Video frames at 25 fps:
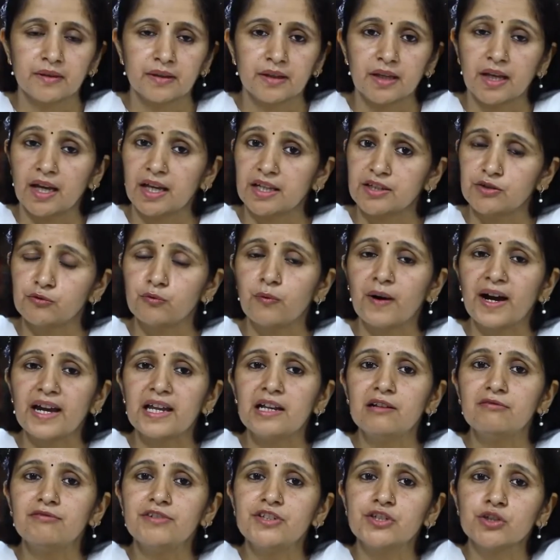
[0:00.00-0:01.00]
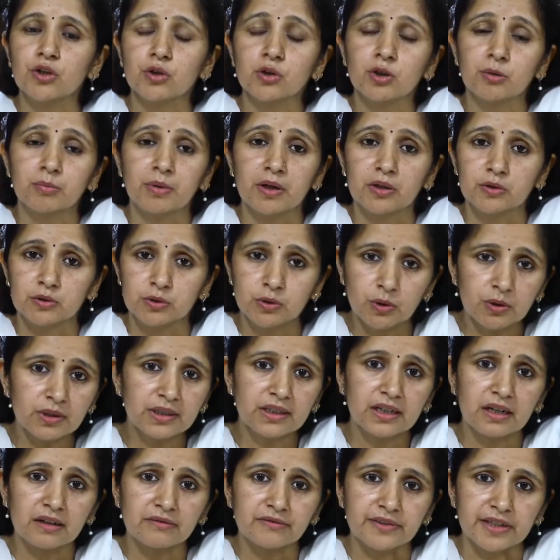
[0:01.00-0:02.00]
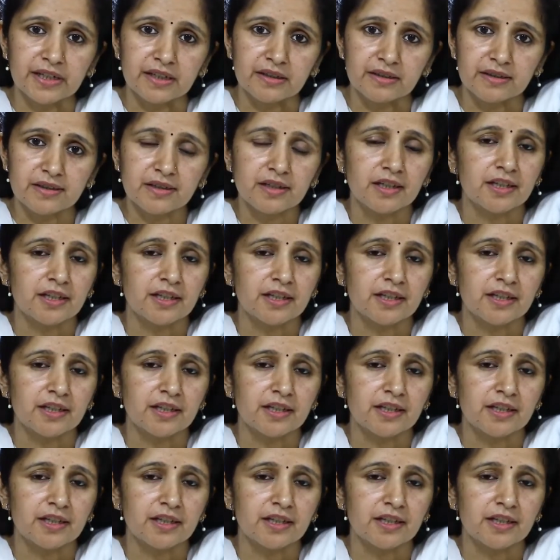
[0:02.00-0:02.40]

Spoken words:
And while we talk about good governance,